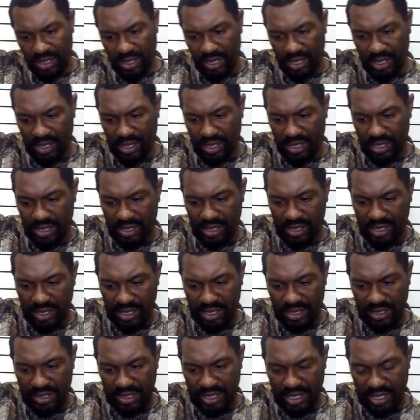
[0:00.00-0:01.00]
It
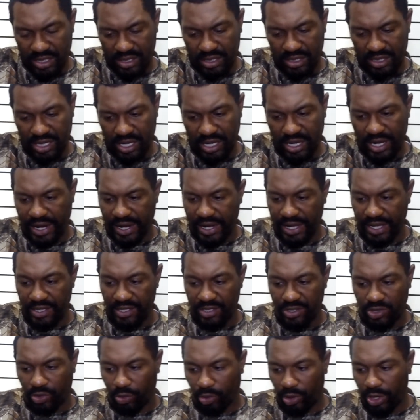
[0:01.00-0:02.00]
does not say, I
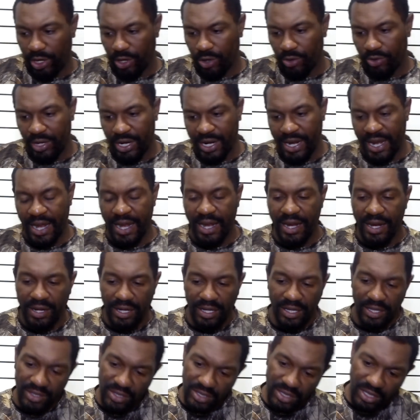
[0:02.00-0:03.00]
guess 309
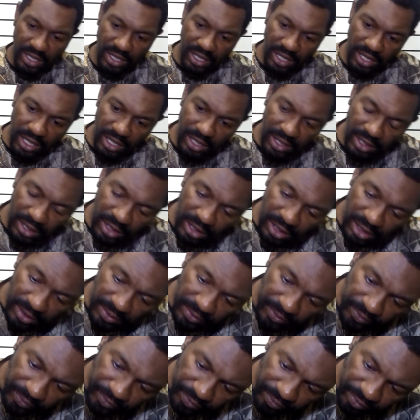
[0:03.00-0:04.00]
is the color
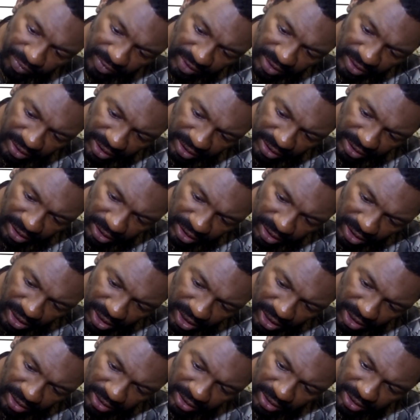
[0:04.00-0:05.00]
that they're
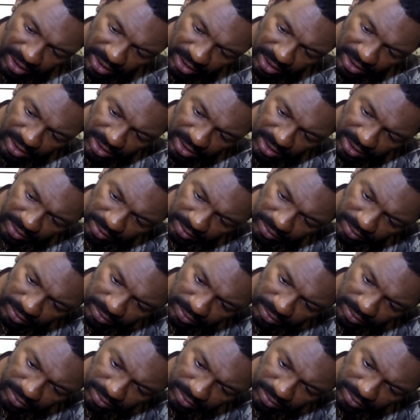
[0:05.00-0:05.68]
calling this.